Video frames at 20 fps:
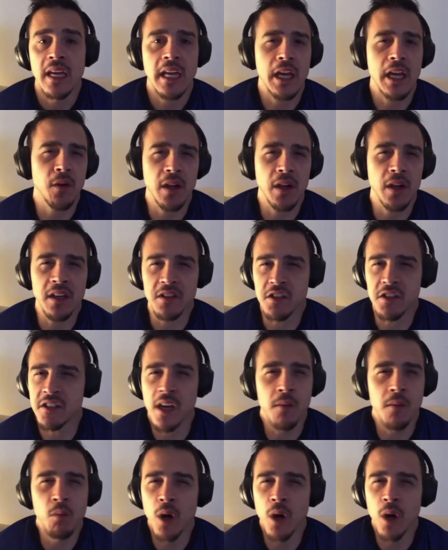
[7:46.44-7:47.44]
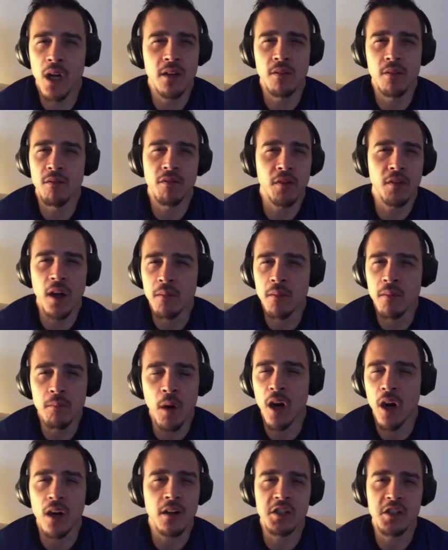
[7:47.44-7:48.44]
hearing someone from
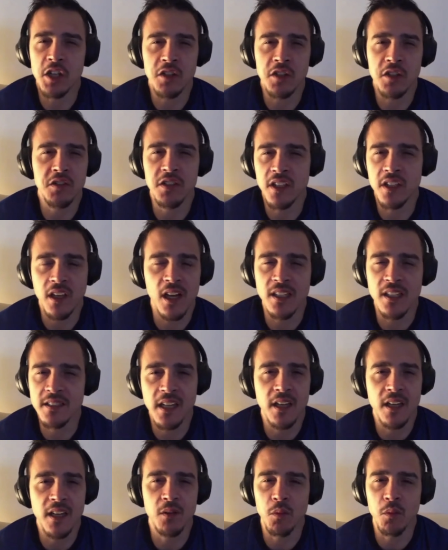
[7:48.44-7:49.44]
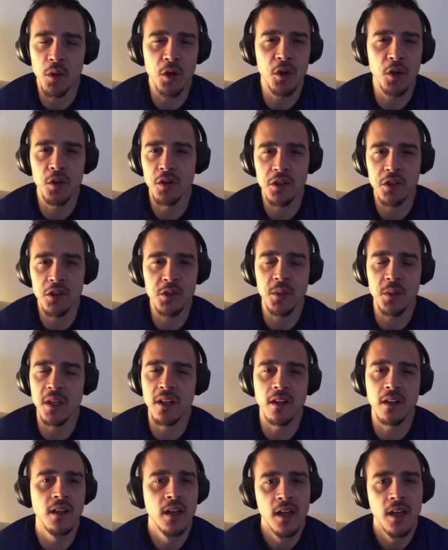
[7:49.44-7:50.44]
our Chelsea content world or
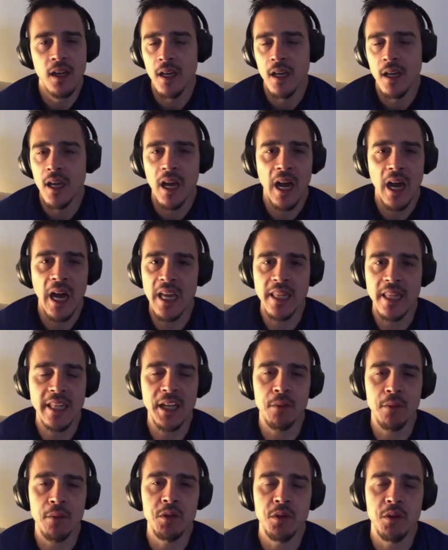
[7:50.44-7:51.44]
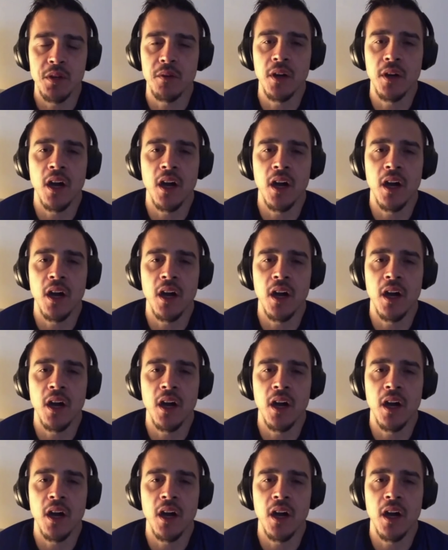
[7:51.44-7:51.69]
Twitter, I think I'm doing it